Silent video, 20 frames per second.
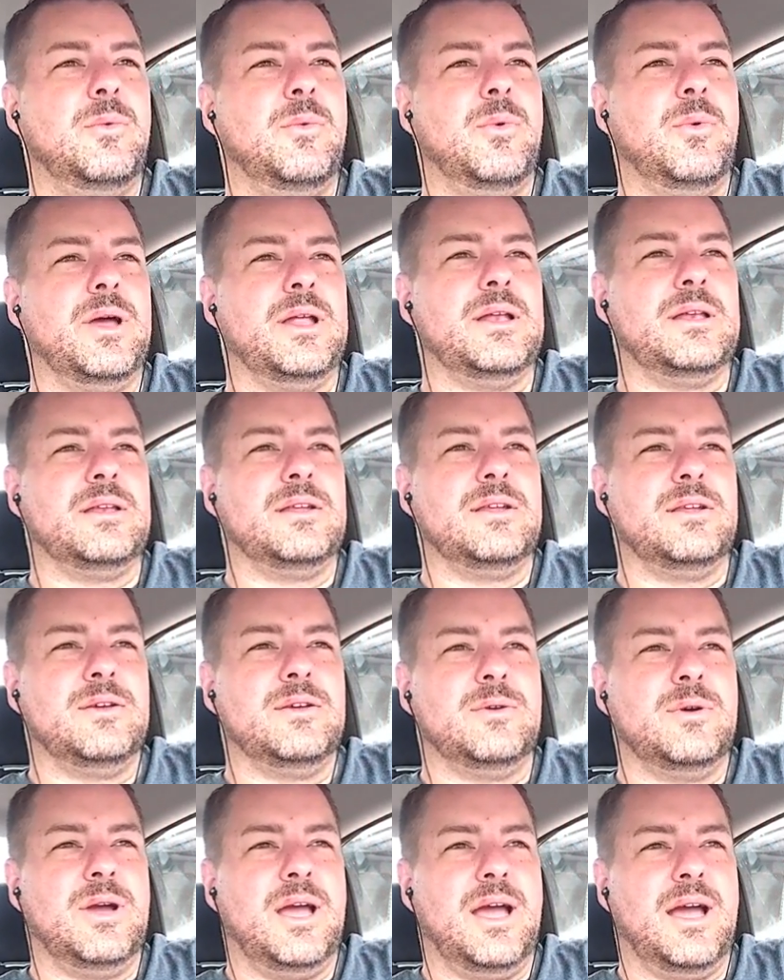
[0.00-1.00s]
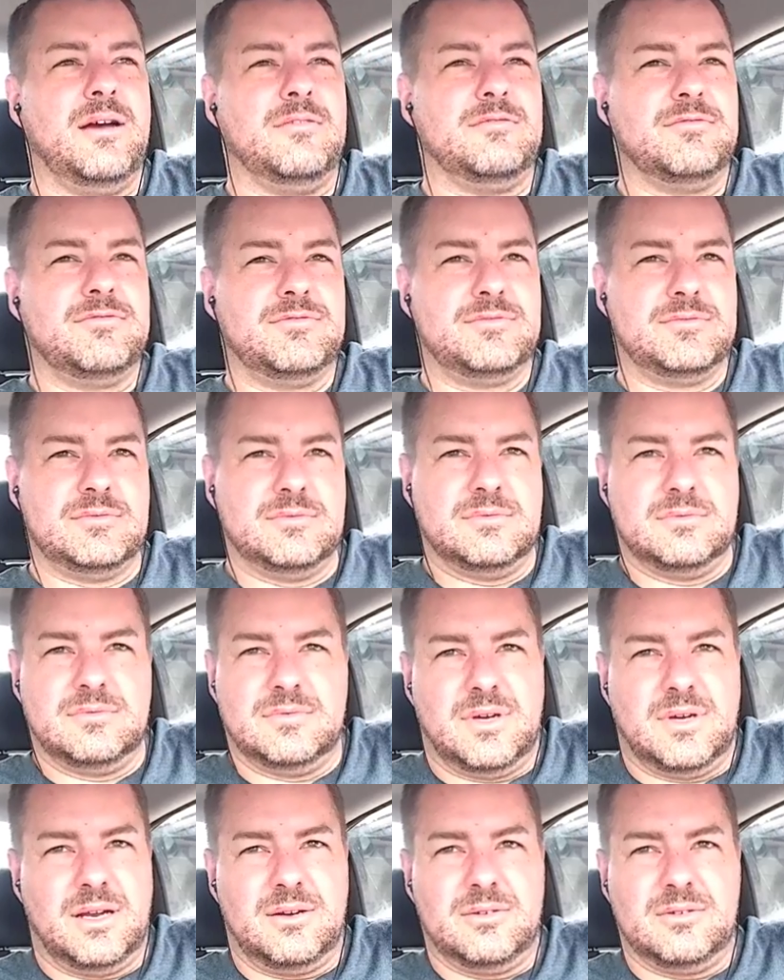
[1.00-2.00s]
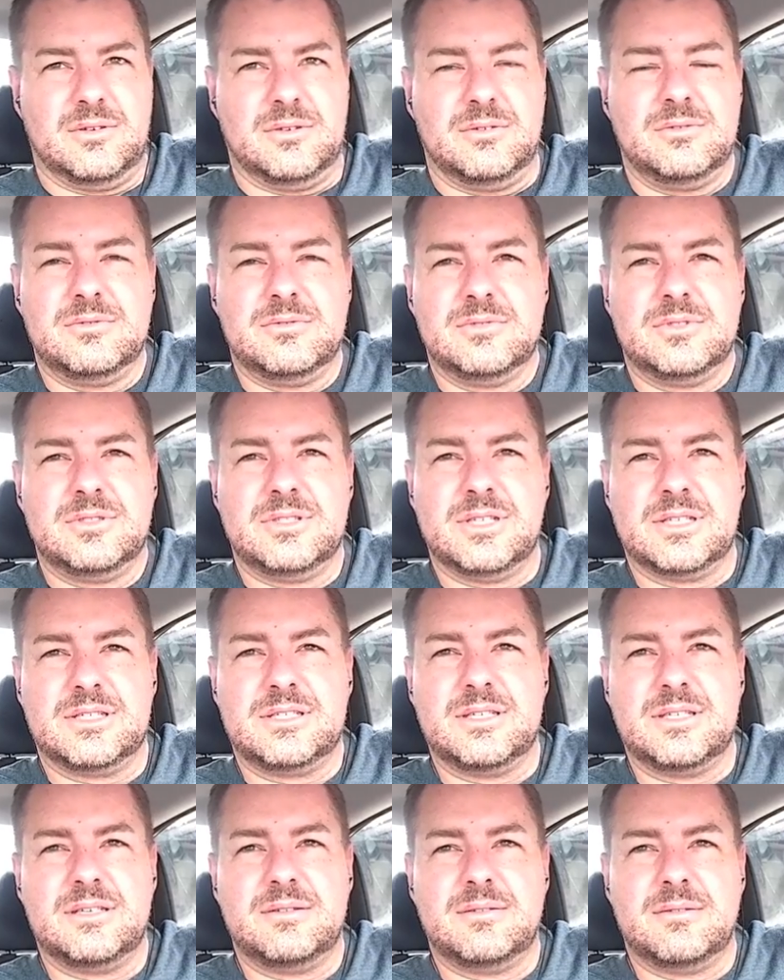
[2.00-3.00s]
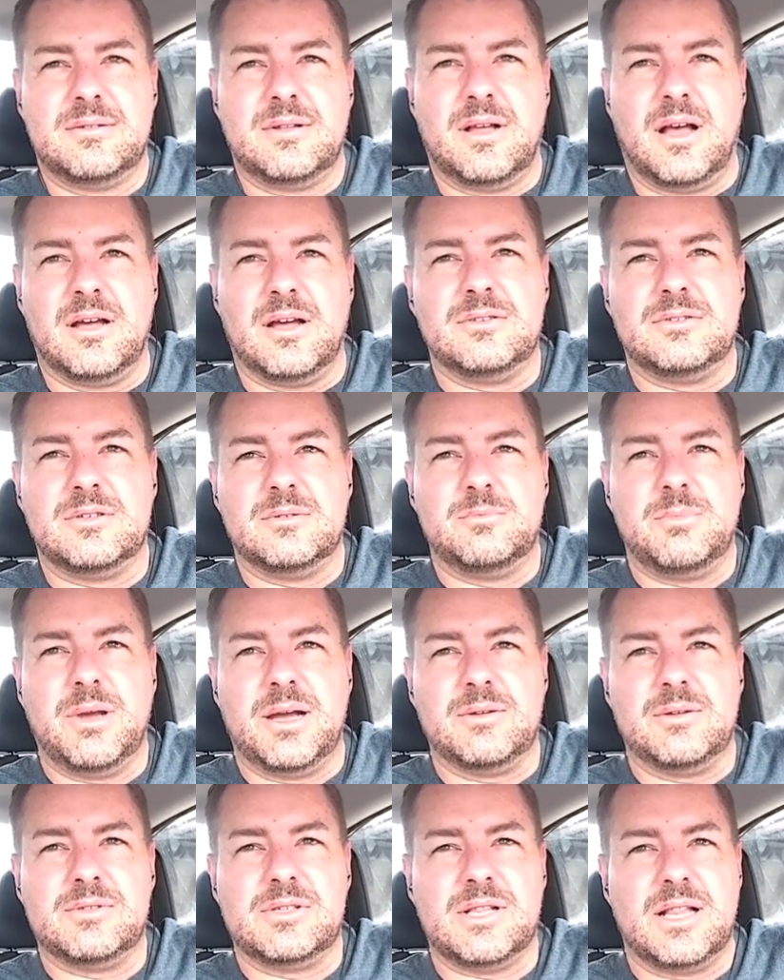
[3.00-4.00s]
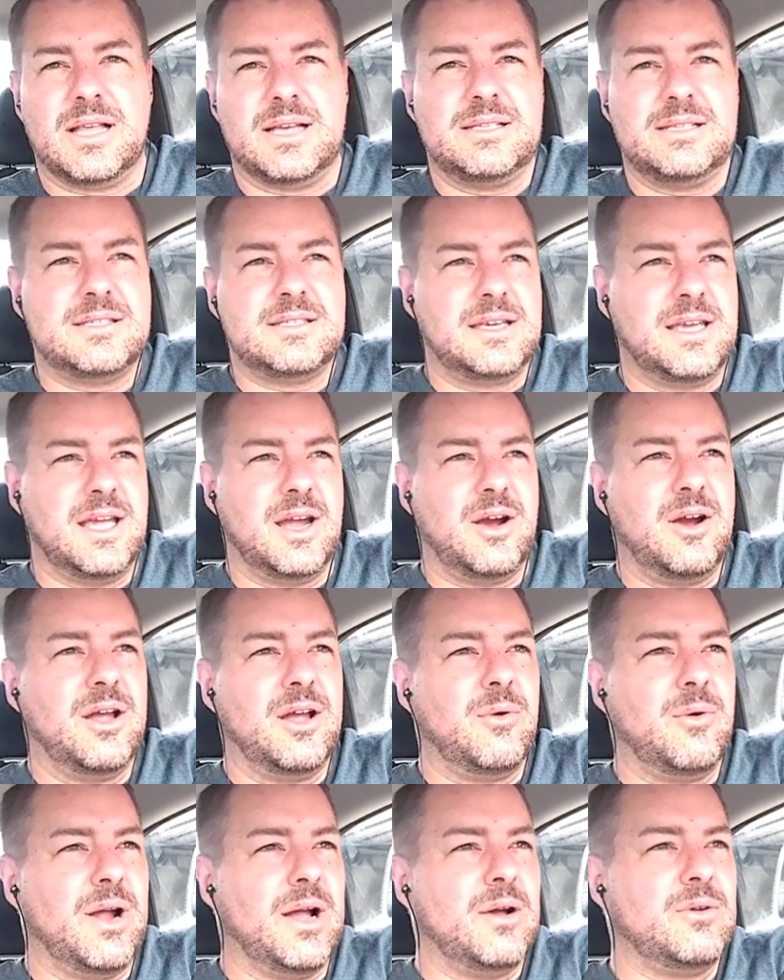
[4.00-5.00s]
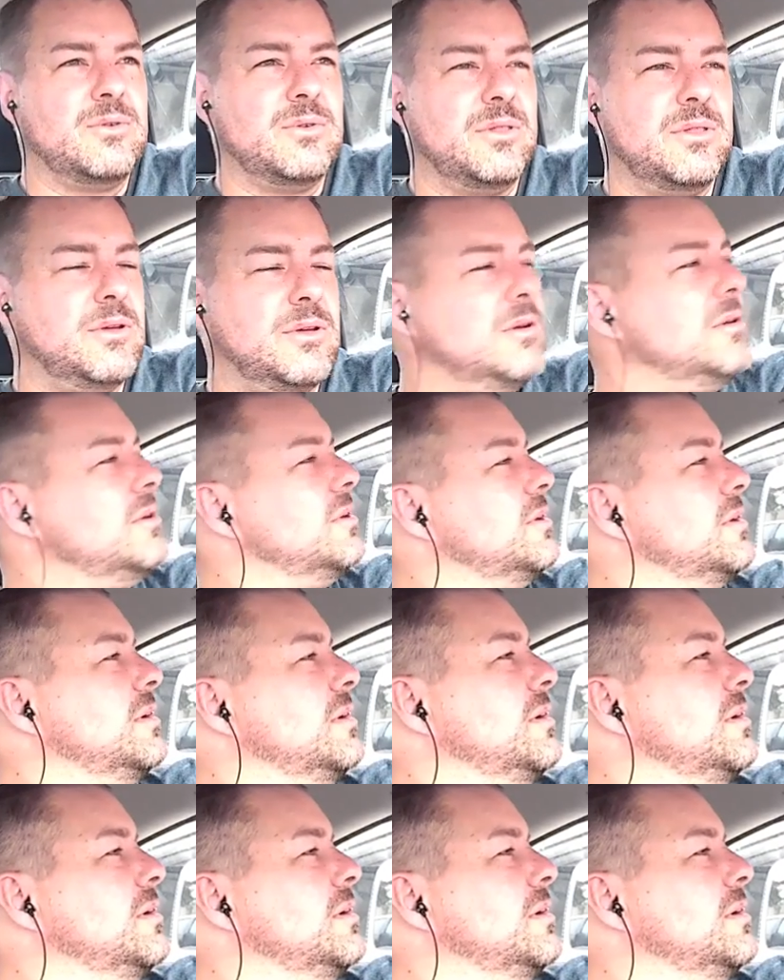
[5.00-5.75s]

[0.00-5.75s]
when you have, I don't know, 60, 100 pounds less to carry around with you.